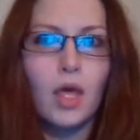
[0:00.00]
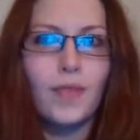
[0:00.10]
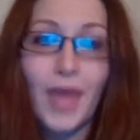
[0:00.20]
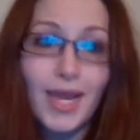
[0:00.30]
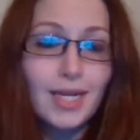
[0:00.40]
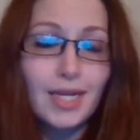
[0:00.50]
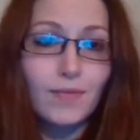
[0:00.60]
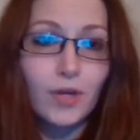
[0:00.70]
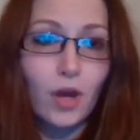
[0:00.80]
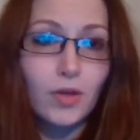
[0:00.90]
They didn't
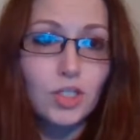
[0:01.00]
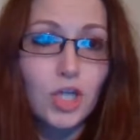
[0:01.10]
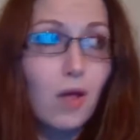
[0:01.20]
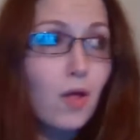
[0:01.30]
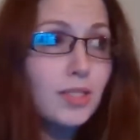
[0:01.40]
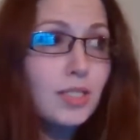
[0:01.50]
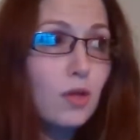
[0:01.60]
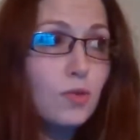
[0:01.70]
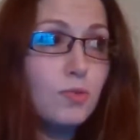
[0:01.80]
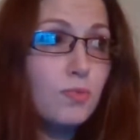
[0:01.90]
even go to jail
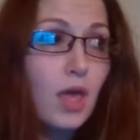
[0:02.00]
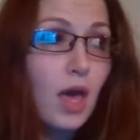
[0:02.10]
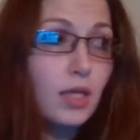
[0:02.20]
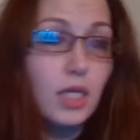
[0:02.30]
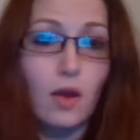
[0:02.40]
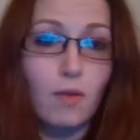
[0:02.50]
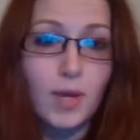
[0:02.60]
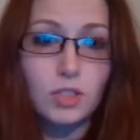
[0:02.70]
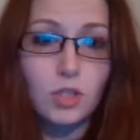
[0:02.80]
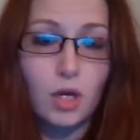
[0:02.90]
until, you know,
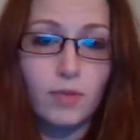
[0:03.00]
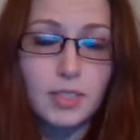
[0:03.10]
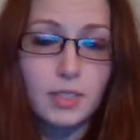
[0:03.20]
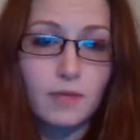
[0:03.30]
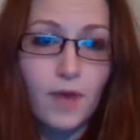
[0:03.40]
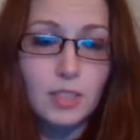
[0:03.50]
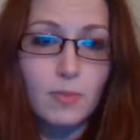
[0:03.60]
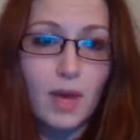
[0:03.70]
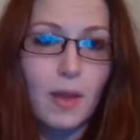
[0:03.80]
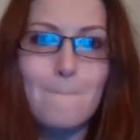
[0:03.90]
everybody started raising a fuss
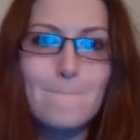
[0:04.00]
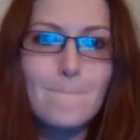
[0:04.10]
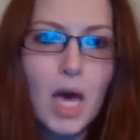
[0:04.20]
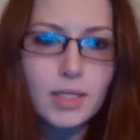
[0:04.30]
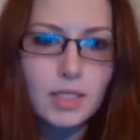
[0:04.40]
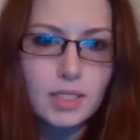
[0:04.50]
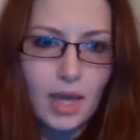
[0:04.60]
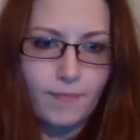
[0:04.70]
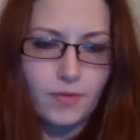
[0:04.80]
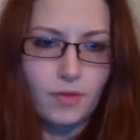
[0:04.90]
about it months
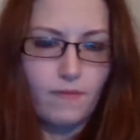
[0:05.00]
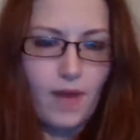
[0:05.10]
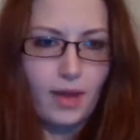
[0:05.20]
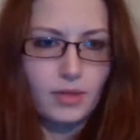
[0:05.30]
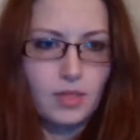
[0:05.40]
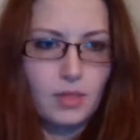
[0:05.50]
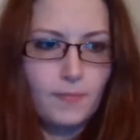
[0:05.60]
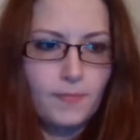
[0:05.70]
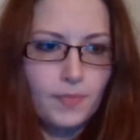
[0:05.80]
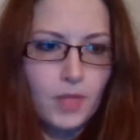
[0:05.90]
after the fact.
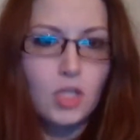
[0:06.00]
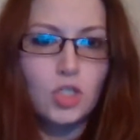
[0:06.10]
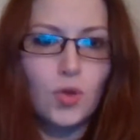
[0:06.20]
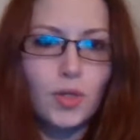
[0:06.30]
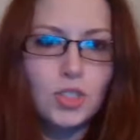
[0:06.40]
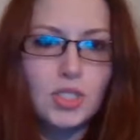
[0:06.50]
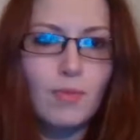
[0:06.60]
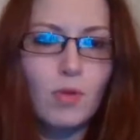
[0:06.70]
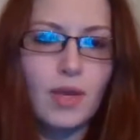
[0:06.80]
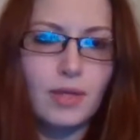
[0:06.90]
George
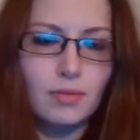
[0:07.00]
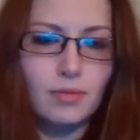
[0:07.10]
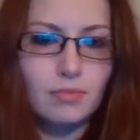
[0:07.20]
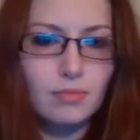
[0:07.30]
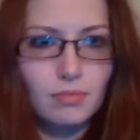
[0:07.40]
Zimmerman.